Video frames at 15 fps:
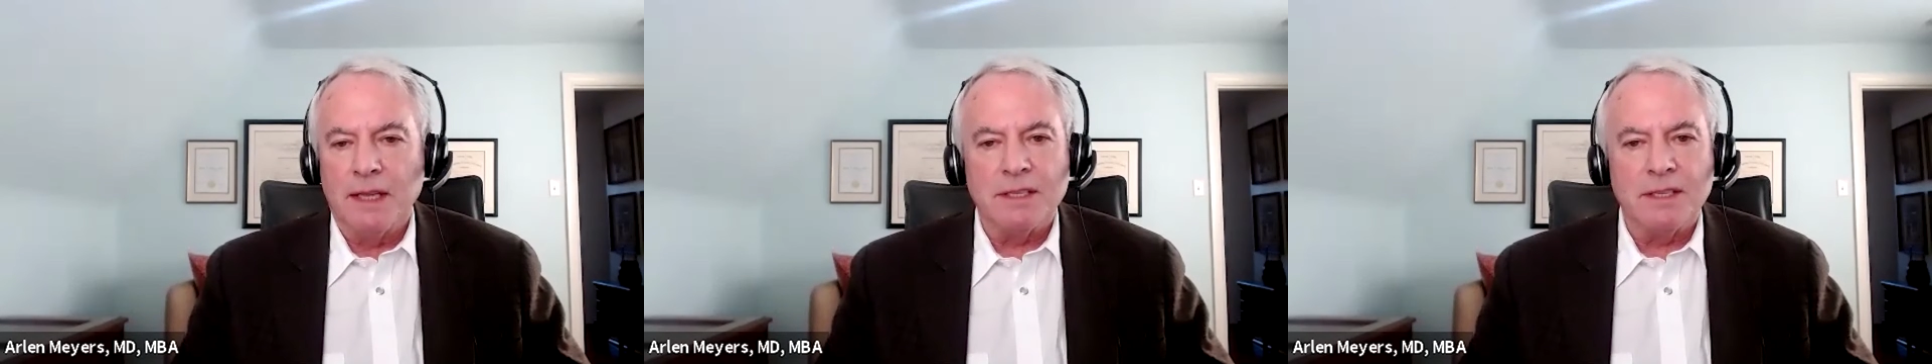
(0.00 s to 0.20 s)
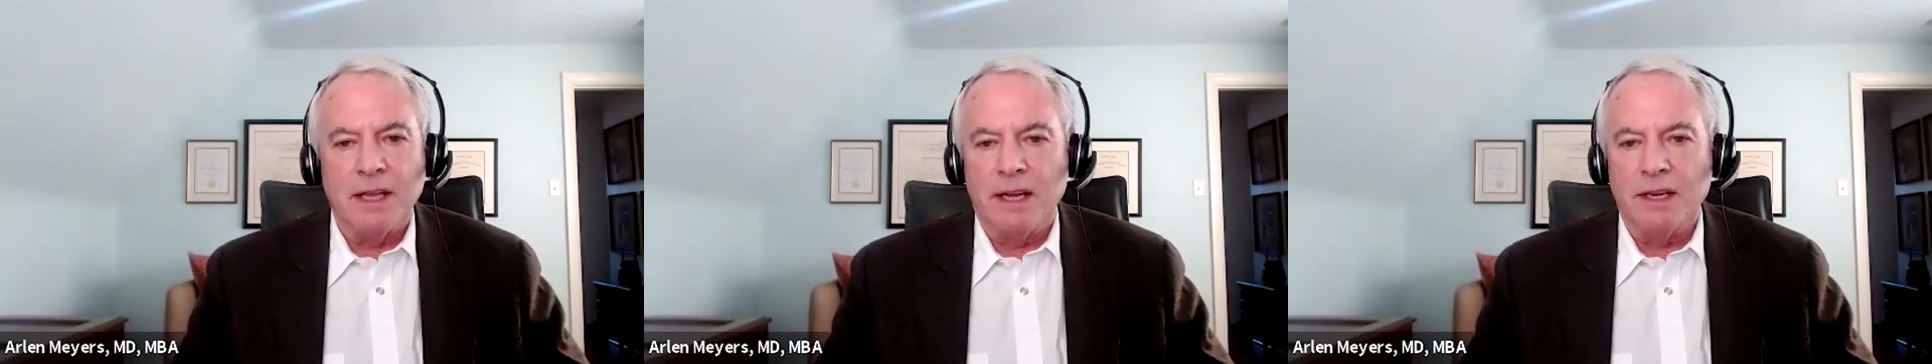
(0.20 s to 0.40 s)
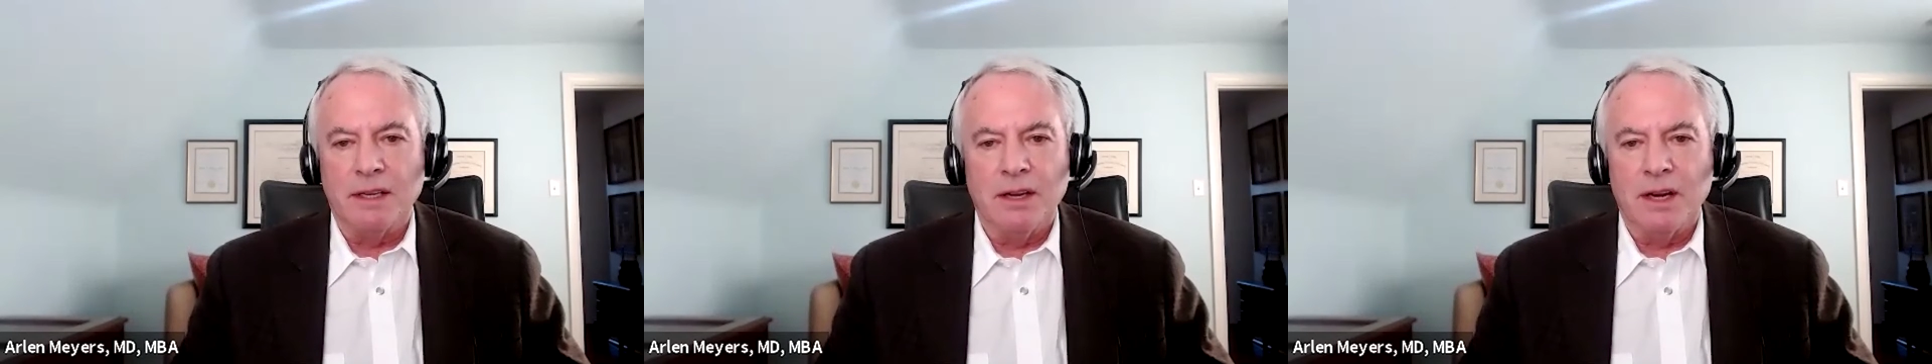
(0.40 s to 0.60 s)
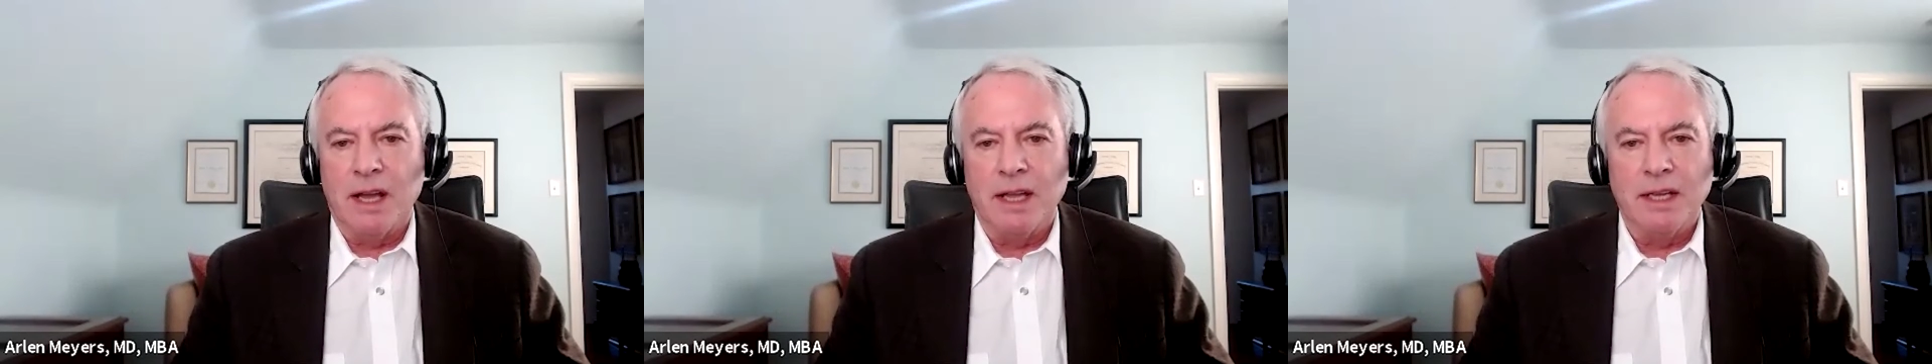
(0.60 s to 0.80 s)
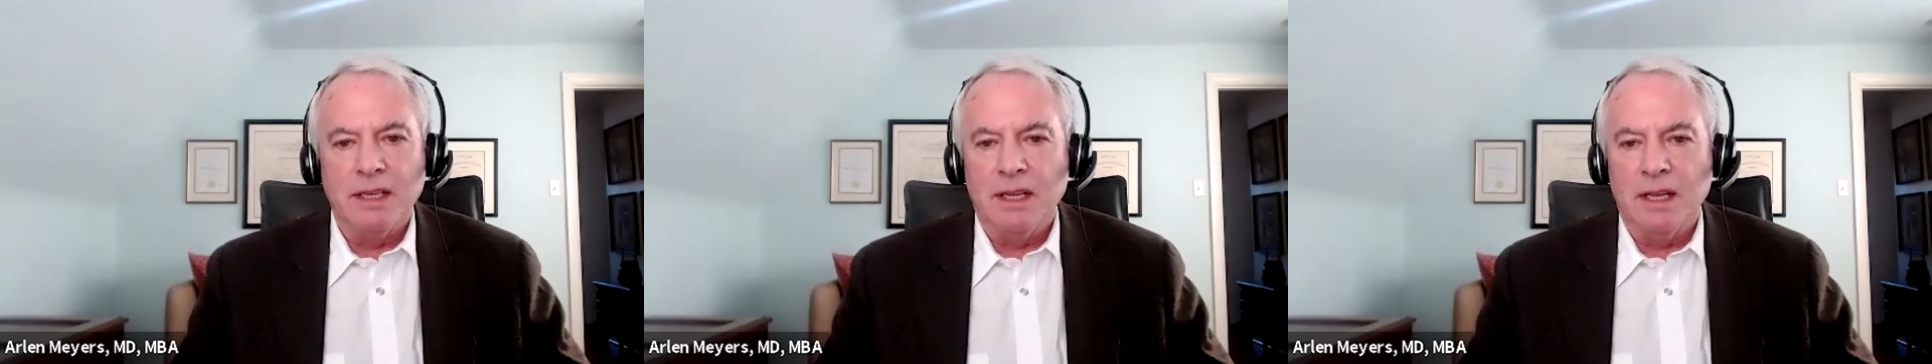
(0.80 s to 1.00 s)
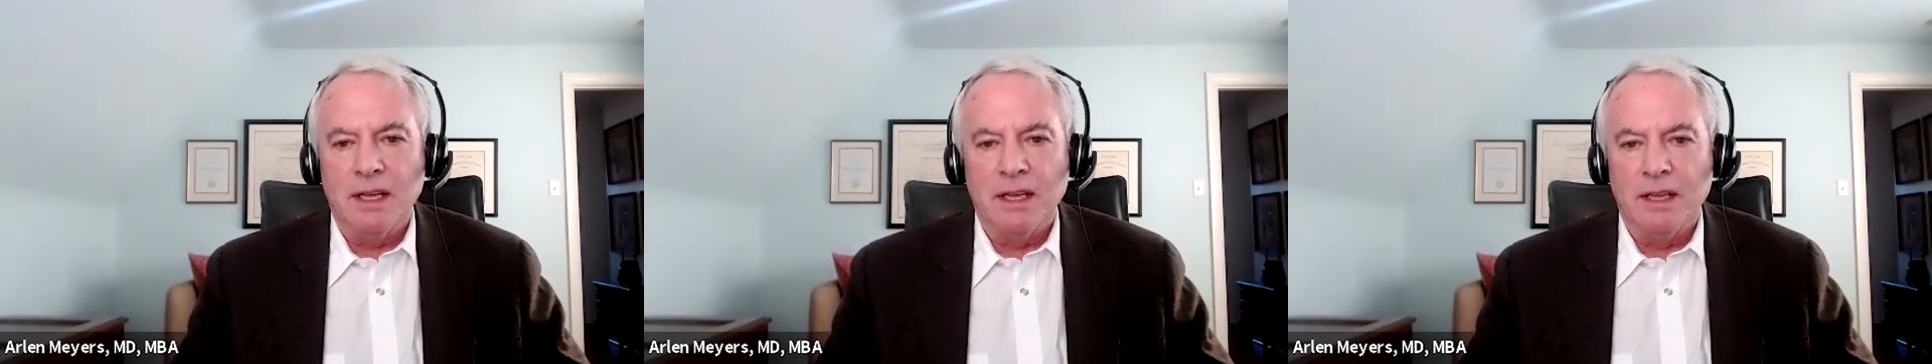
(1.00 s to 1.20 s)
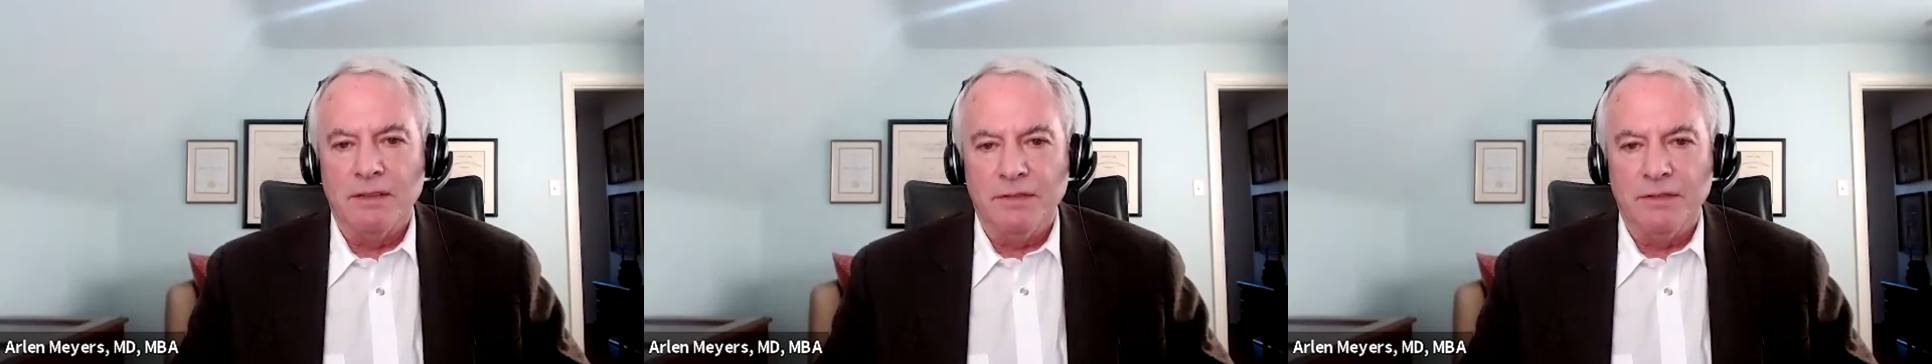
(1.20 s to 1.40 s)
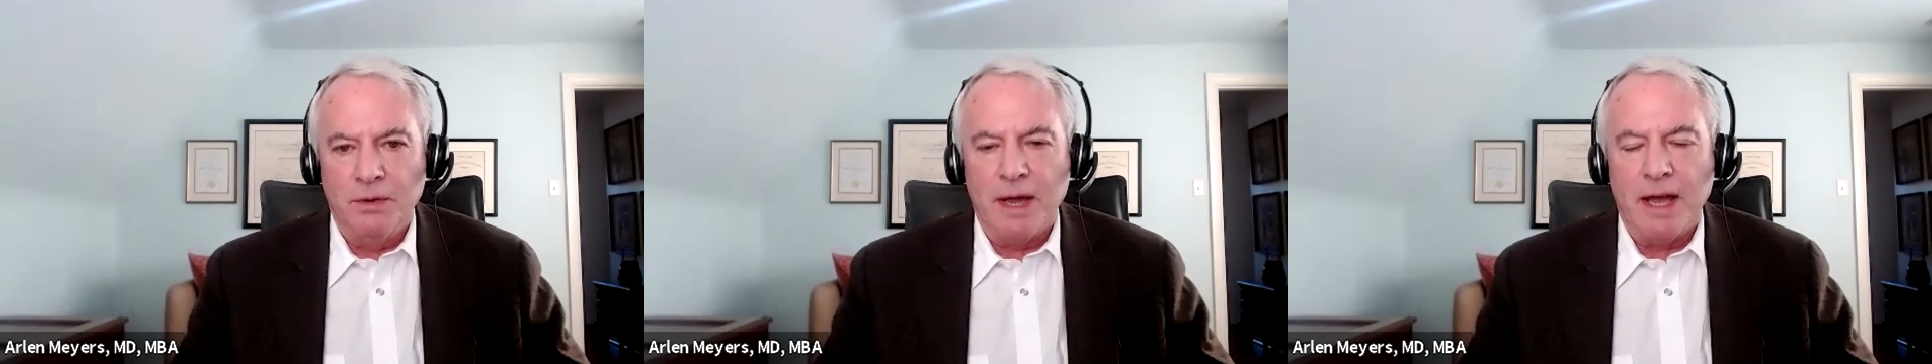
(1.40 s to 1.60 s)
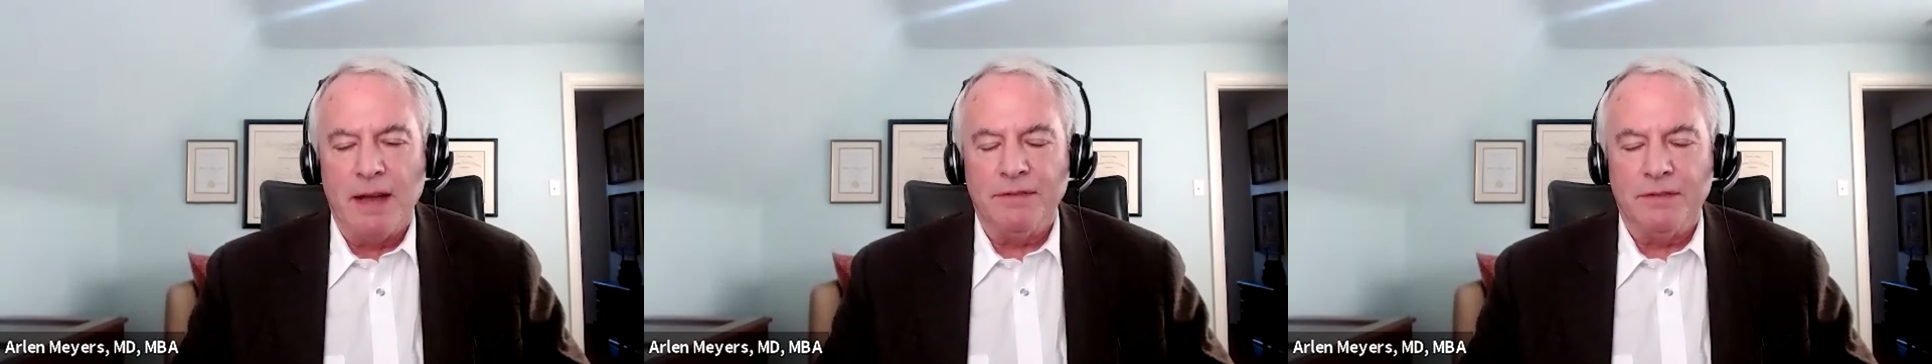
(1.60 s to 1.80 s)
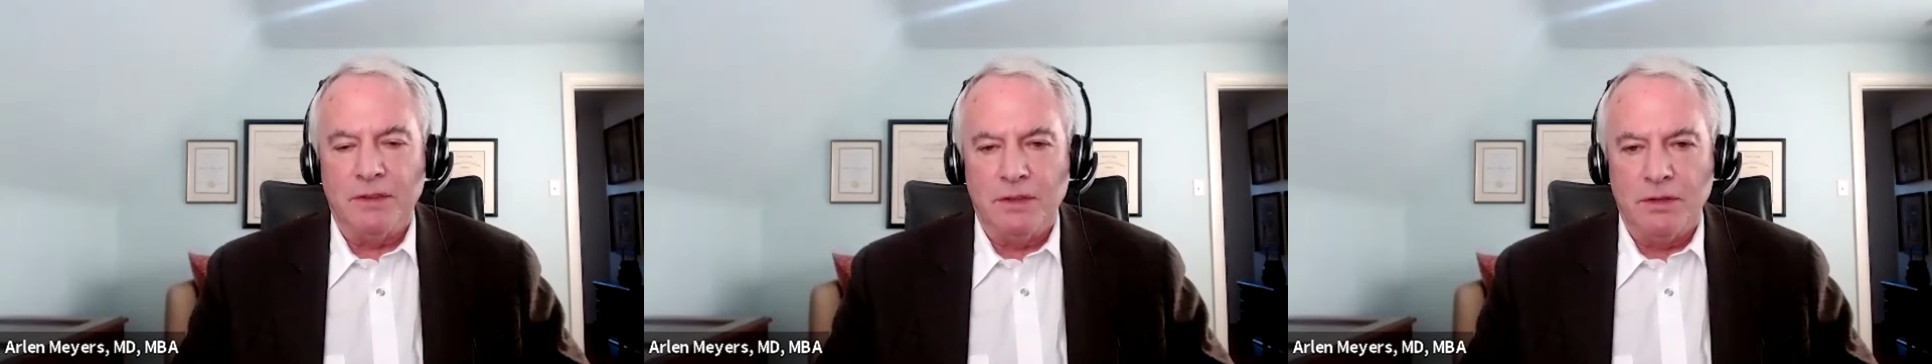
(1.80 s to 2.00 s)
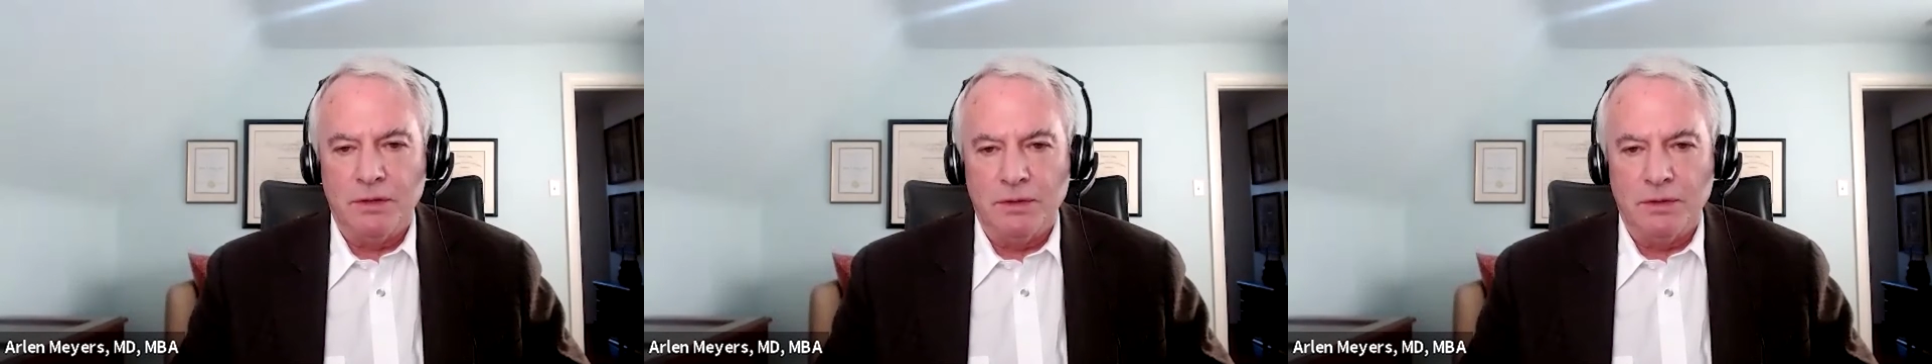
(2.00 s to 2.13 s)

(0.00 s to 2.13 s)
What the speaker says: That's not a good idea if you have